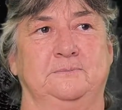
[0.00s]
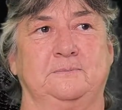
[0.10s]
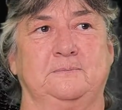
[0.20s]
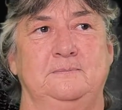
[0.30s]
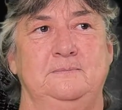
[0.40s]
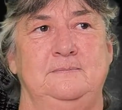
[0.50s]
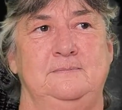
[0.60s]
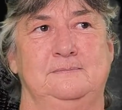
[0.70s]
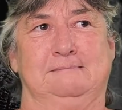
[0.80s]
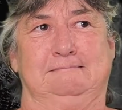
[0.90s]
Move your hands as
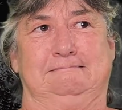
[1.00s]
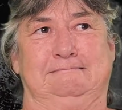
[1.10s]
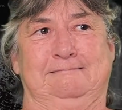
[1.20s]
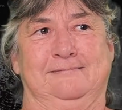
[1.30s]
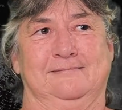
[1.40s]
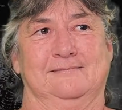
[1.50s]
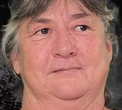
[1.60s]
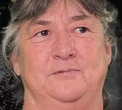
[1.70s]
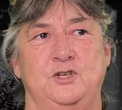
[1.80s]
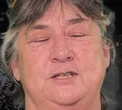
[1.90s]
much as you want.
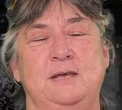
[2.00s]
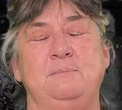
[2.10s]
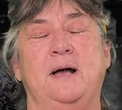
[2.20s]
Just keep